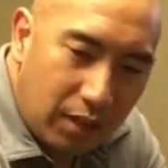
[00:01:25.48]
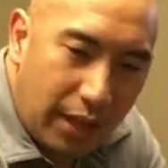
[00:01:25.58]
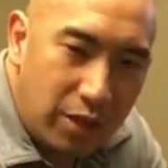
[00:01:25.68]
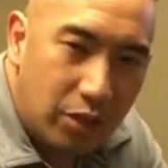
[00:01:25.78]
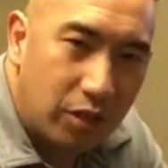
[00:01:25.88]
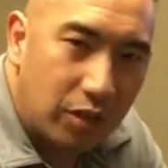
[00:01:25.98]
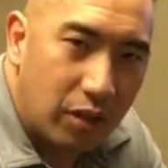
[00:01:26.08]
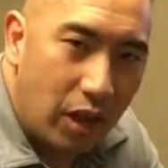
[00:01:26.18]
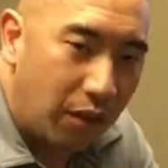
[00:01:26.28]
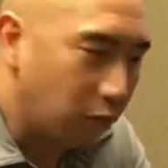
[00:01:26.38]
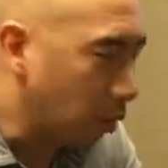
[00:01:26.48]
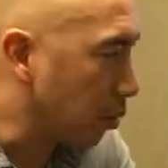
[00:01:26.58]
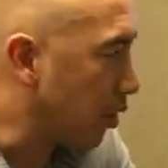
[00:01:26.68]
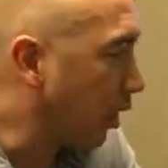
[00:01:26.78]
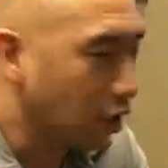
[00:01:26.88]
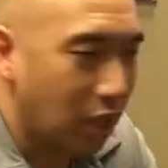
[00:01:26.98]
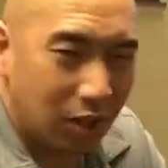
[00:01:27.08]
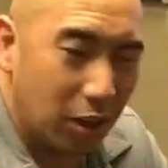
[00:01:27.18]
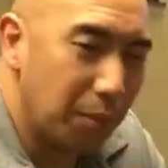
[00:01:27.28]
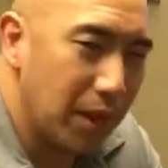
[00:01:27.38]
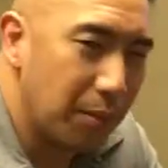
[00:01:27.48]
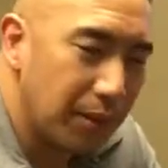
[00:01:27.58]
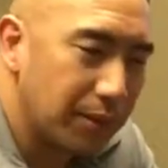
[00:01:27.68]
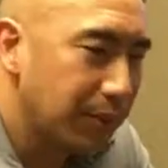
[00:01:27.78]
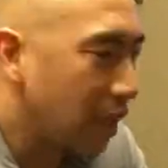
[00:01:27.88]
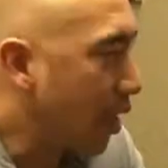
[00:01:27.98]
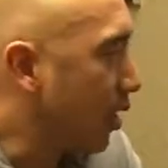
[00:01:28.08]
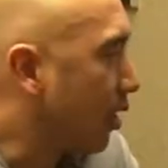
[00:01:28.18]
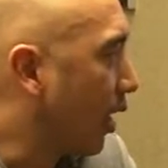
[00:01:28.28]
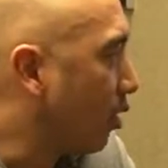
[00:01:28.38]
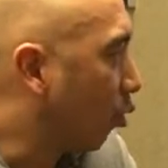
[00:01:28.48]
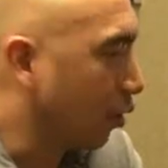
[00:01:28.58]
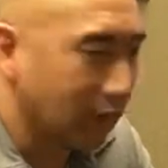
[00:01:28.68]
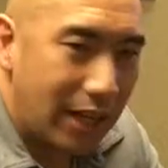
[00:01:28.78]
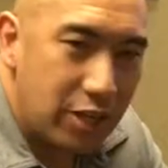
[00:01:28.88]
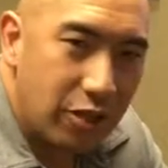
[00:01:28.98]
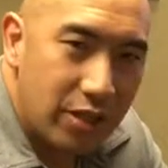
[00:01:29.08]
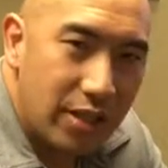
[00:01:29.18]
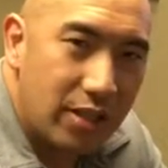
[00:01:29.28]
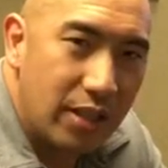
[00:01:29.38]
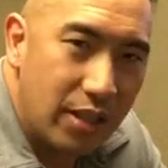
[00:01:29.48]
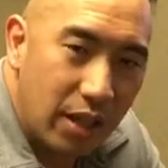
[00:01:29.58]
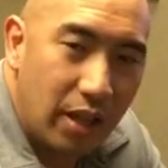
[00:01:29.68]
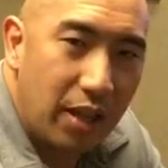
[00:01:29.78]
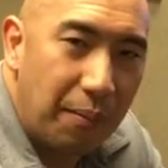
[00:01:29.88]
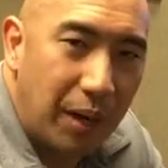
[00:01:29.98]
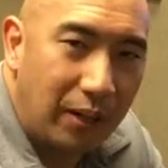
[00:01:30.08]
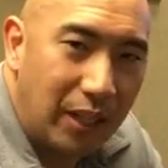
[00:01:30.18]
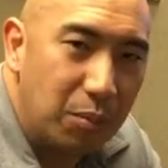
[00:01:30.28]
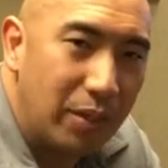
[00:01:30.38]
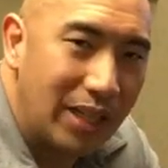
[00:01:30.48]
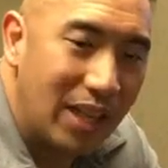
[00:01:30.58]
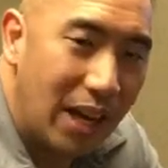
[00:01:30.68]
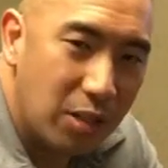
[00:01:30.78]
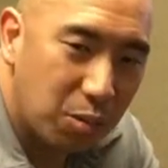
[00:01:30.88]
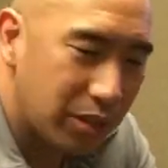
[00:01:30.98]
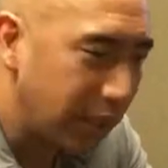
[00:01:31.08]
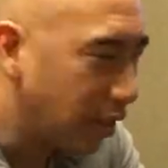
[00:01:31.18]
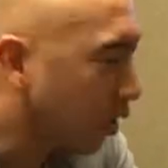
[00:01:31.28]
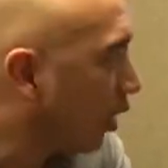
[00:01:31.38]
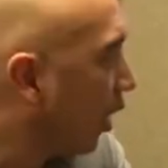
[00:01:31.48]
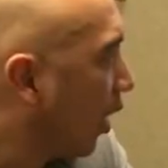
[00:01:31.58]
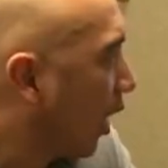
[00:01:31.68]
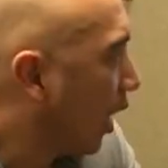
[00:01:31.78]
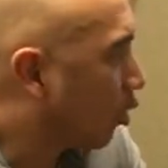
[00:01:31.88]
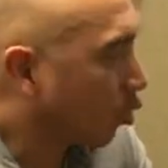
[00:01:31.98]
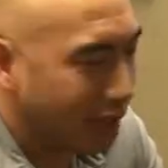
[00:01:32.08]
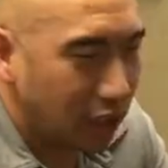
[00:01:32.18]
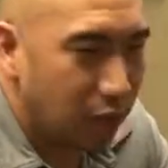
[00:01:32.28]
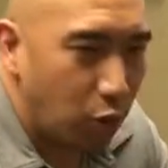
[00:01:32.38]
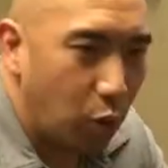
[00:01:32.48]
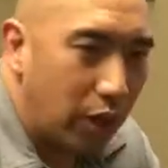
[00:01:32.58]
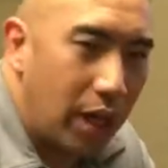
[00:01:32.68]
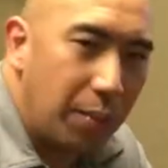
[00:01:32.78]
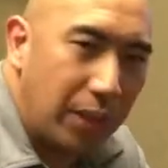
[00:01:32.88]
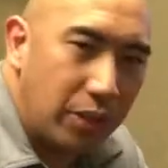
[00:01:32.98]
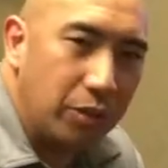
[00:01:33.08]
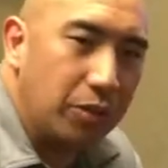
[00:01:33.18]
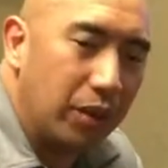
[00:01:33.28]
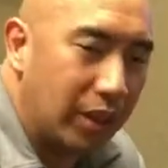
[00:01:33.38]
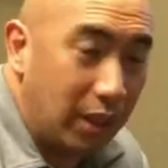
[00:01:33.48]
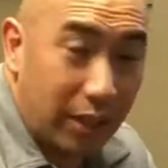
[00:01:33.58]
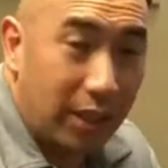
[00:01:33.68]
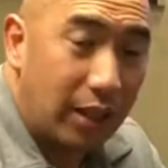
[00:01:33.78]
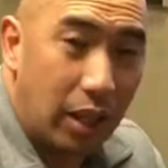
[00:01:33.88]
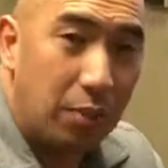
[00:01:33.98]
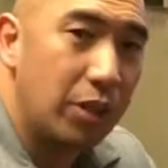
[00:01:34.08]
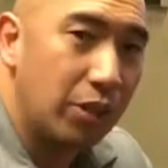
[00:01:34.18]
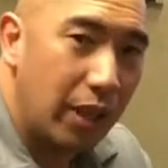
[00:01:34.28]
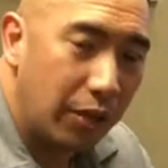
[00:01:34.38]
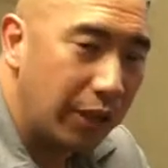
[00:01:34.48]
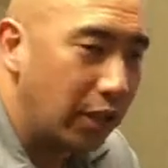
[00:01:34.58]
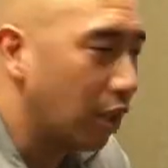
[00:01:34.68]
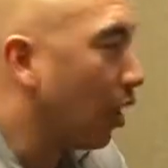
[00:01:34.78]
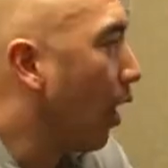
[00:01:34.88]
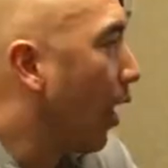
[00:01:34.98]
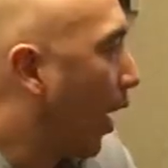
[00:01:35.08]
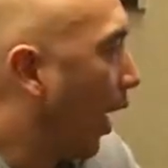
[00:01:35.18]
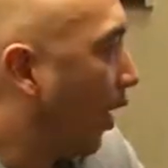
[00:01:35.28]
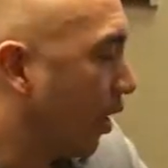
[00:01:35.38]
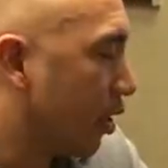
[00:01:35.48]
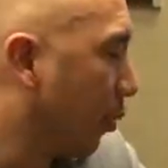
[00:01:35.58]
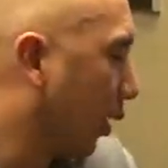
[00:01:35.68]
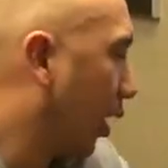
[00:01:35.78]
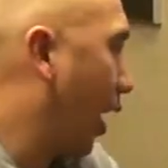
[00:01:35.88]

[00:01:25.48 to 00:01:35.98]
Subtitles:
laser for a procedure called LAPIP. It stands for the laser-assisted peri-implantitis procedure. It's really good for helping to get the gum tissue healthier, and in some